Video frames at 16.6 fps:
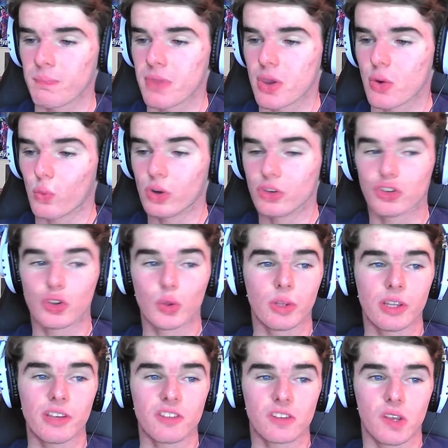want to
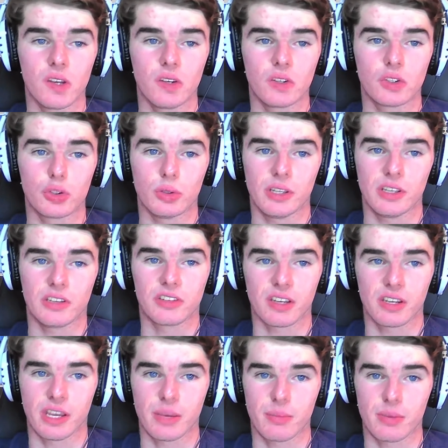listen to the
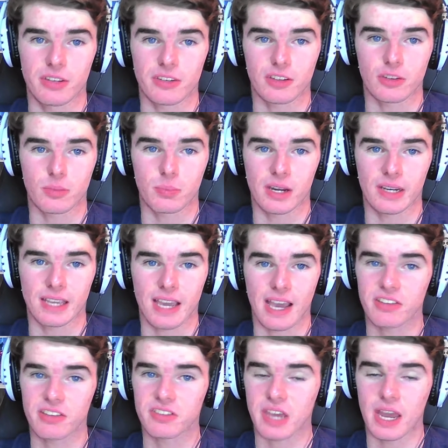Sunday Biscuits
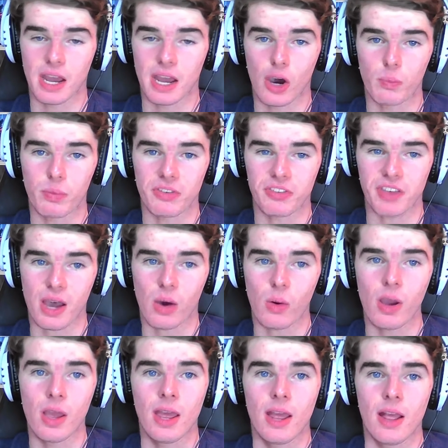podcast and help us out,
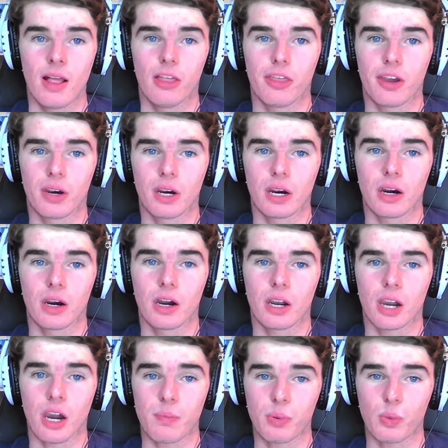there are a
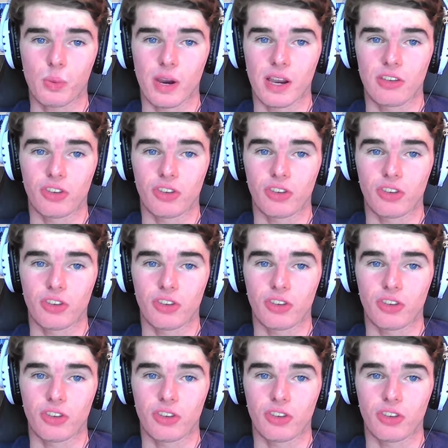couple ways.